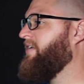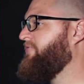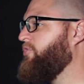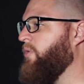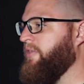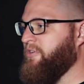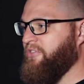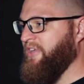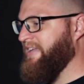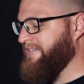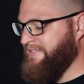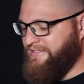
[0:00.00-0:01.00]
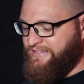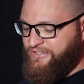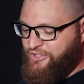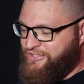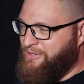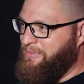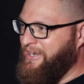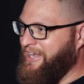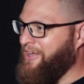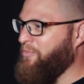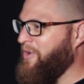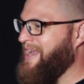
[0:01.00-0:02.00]
a few other things just
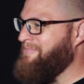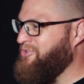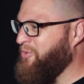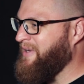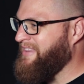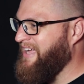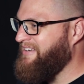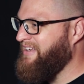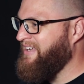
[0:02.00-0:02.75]
depending on what I'm doing that